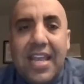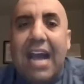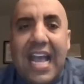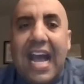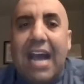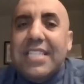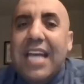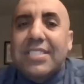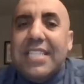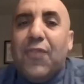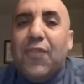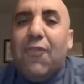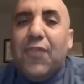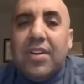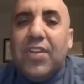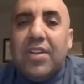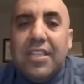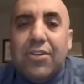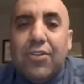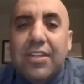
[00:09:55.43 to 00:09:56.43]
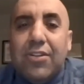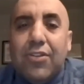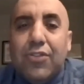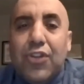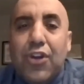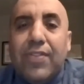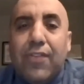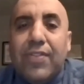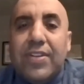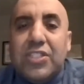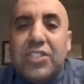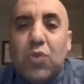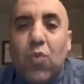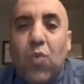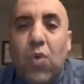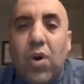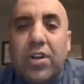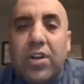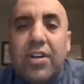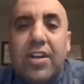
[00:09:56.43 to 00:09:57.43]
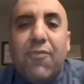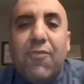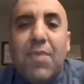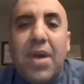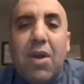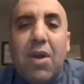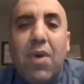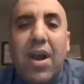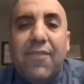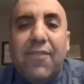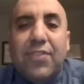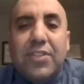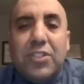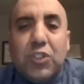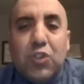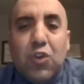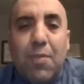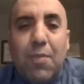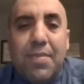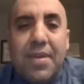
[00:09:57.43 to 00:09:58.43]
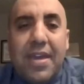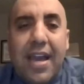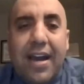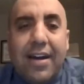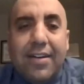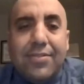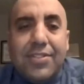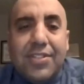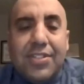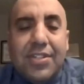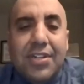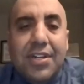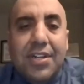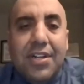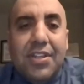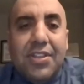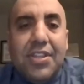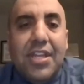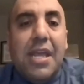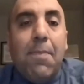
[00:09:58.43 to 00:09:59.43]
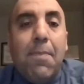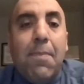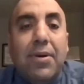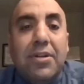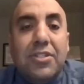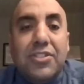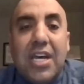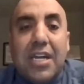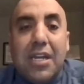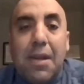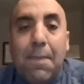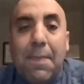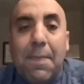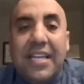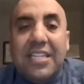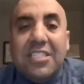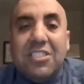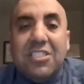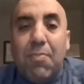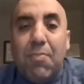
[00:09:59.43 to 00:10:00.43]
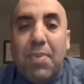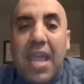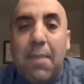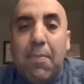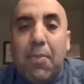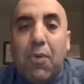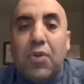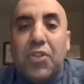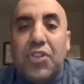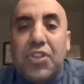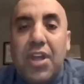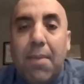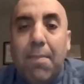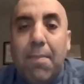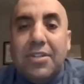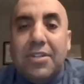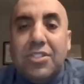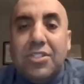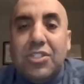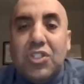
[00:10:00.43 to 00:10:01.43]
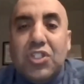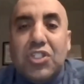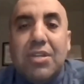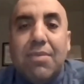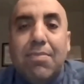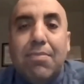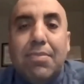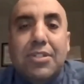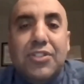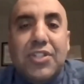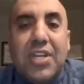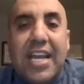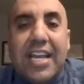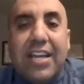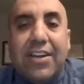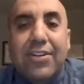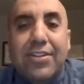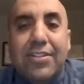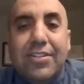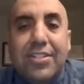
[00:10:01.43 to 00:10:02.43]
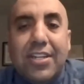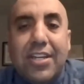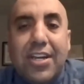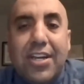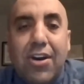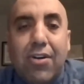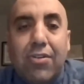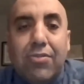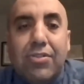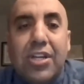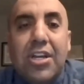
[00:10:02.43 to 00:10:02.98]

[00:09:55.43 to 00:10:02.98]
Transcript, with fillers: I was now feeling a little nervous and wondered if my wife had sold me out. Then he pulls out a piece of paper with numbers and symbols that I couldn't decode,